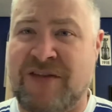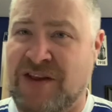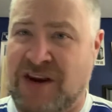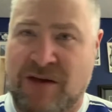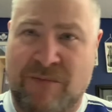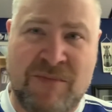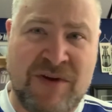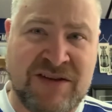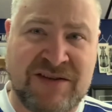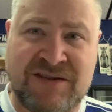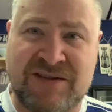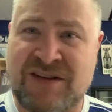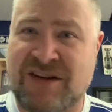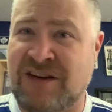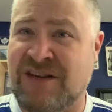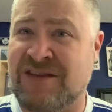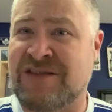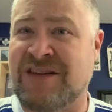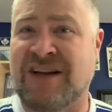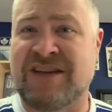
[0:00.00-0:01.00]
Then he misses it,
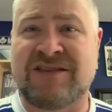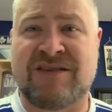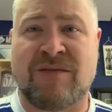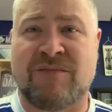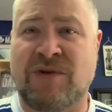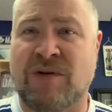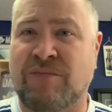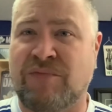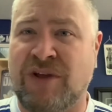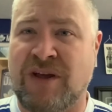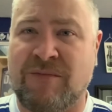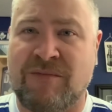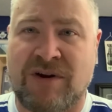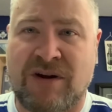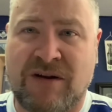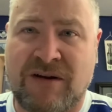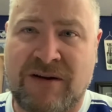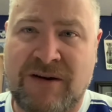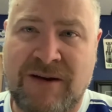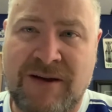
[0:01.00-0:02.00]
and he's got something to blame it
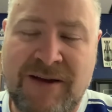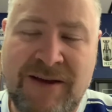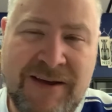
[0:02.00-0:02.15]
on.